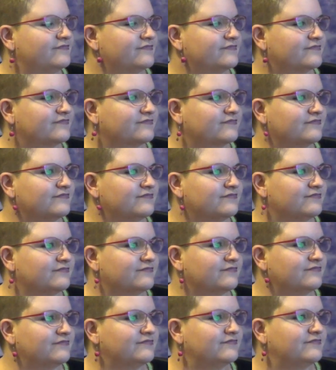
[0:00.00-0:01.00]
hearing loss they
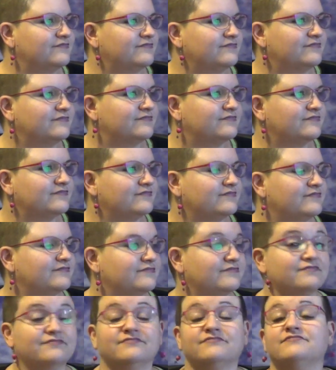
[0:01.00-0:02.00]
have, but they're
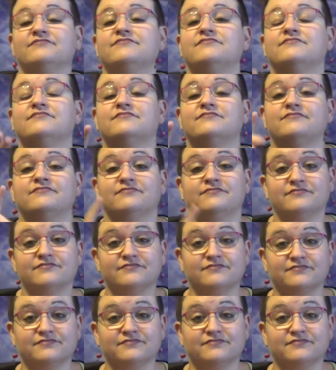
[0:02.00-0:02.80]
still labeled as deaf.